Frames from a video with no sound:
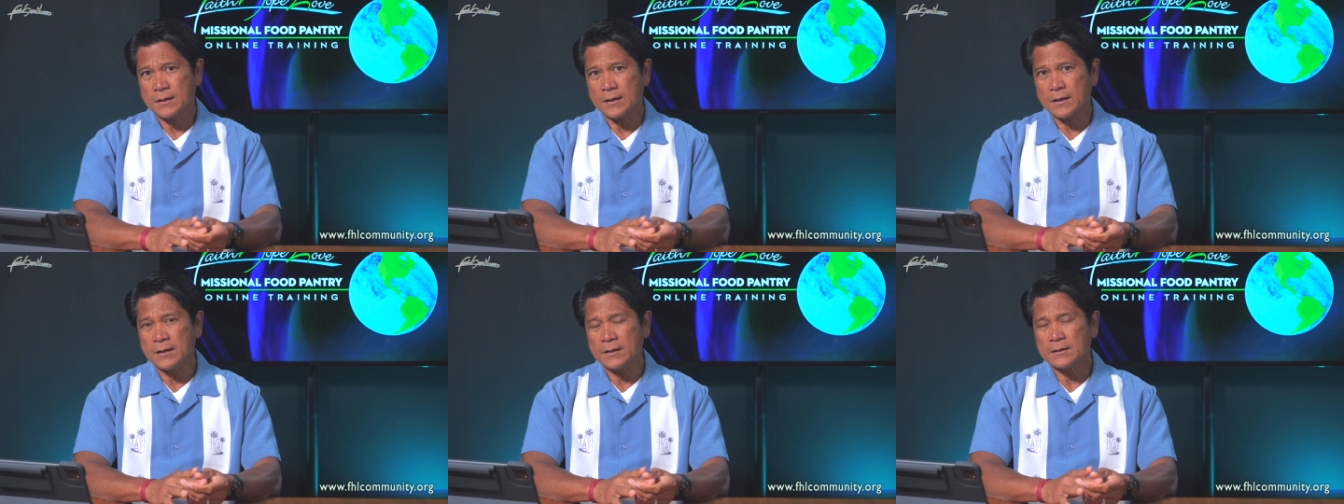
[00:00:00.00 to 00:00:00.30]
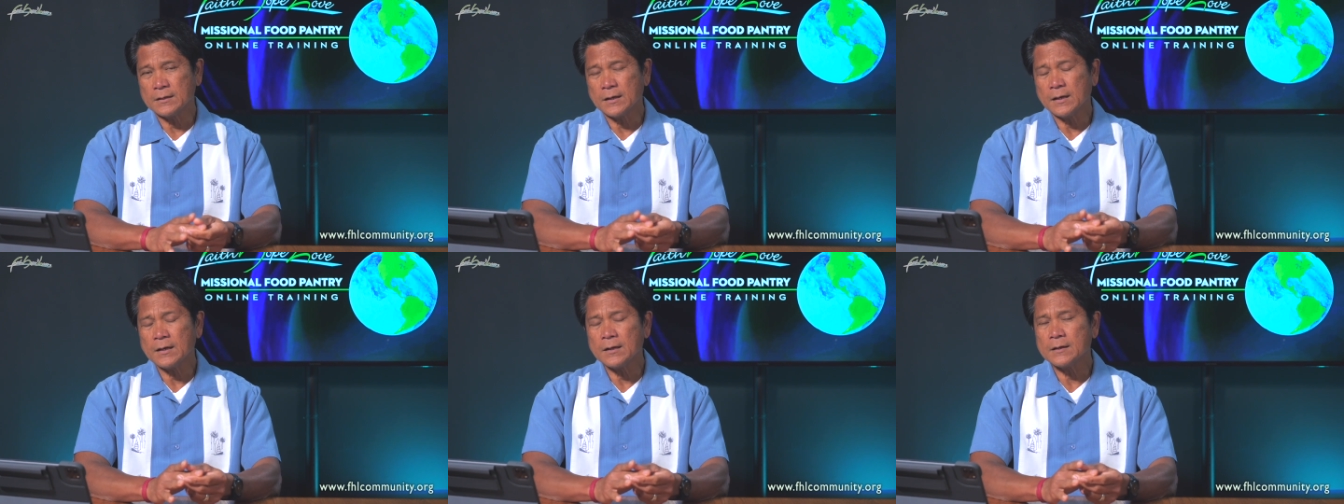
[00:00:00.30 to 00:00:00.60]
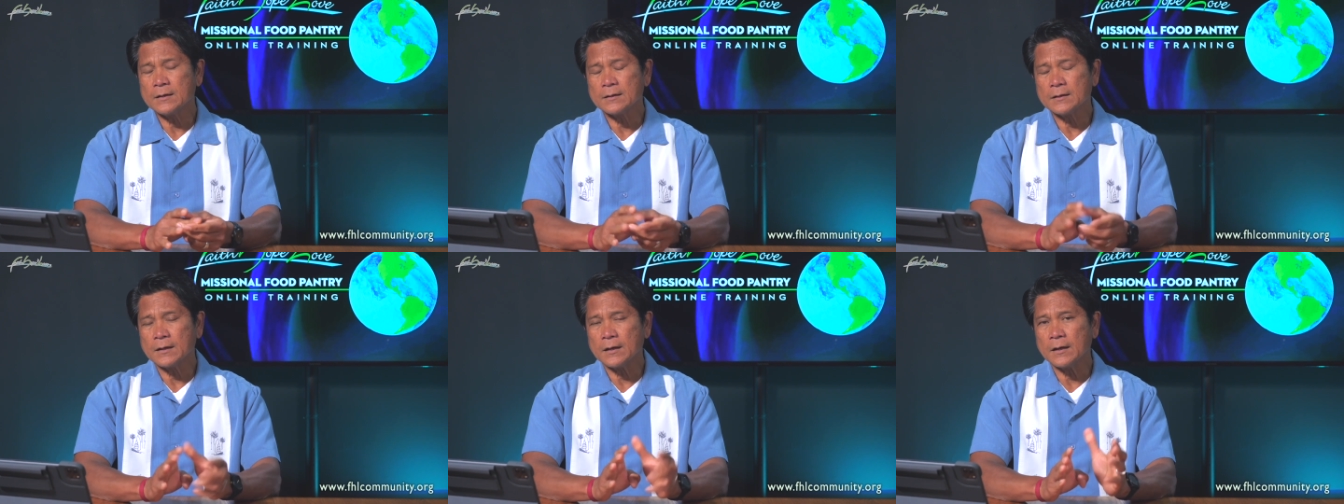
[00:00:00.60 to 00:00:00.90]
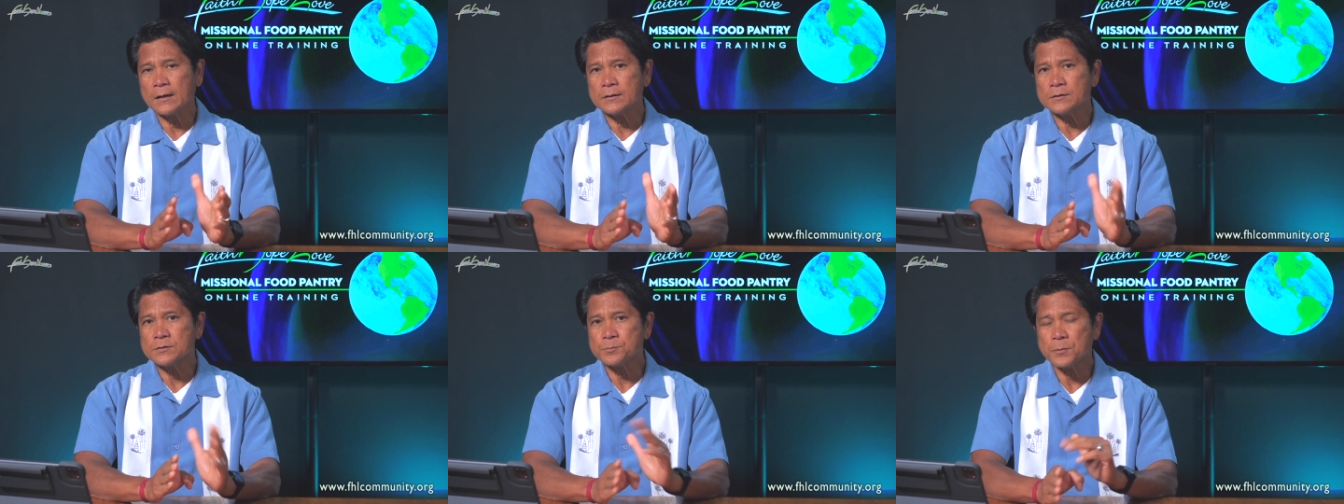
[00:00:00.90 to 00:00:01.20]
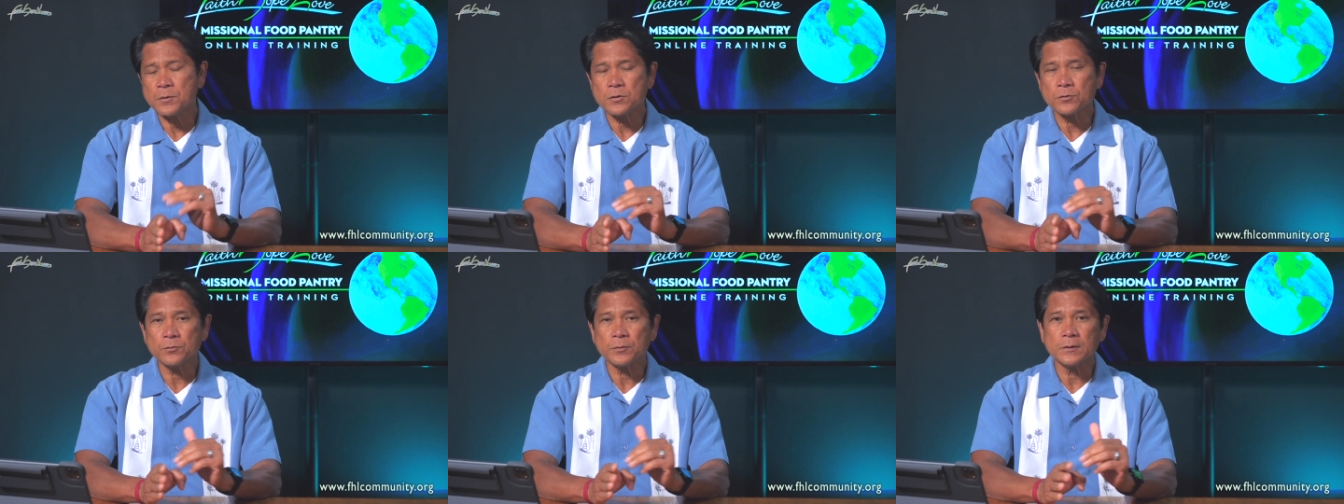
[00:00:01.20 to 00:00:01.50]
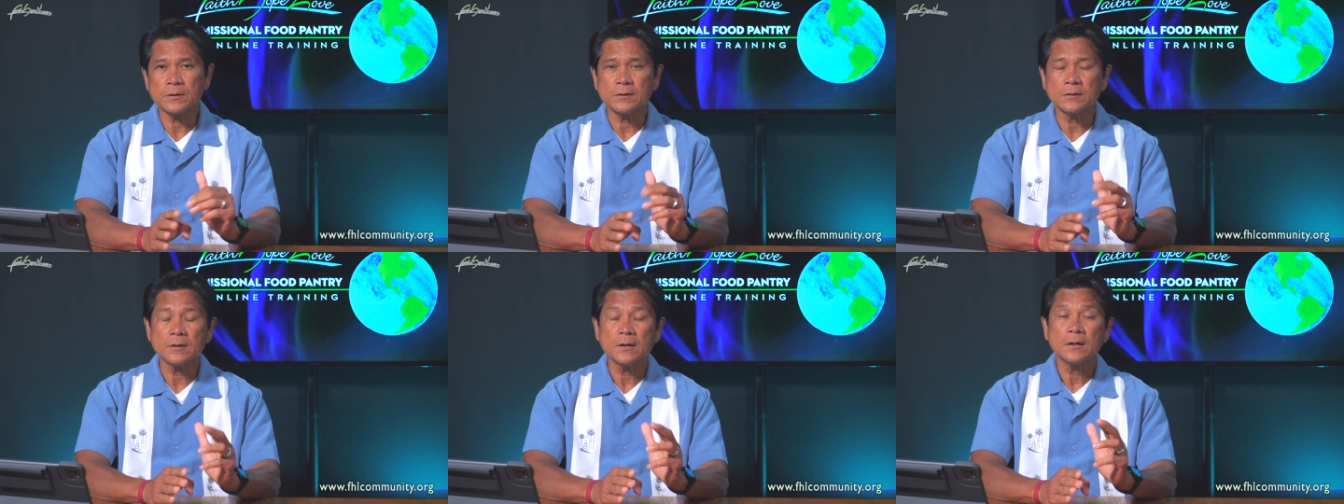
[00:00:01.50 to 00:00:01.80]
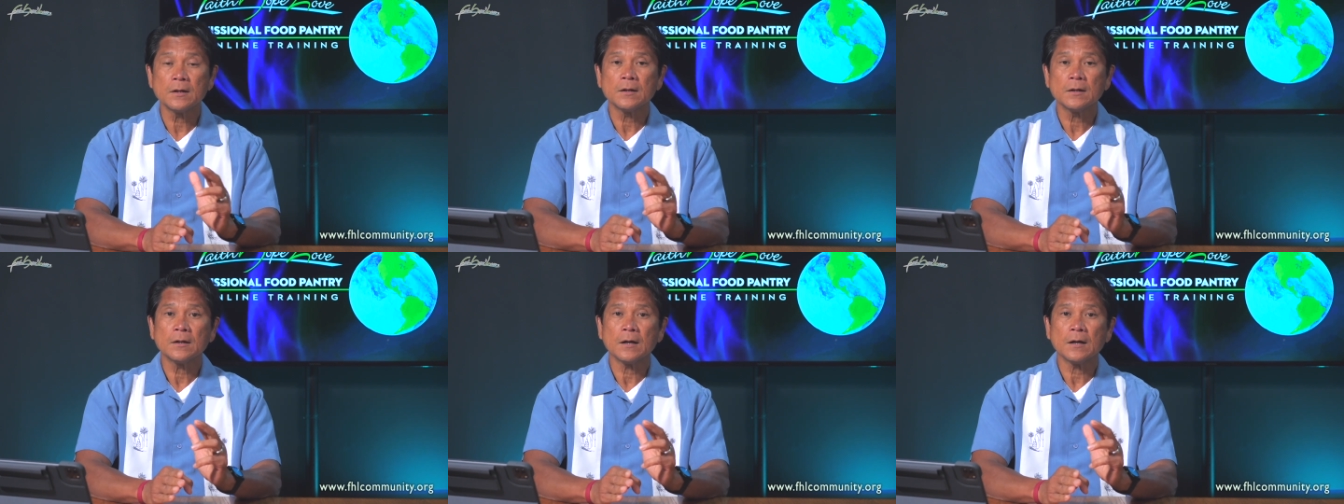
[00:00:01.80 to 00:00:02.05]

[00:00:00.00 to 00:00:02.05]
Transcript: And I spoke with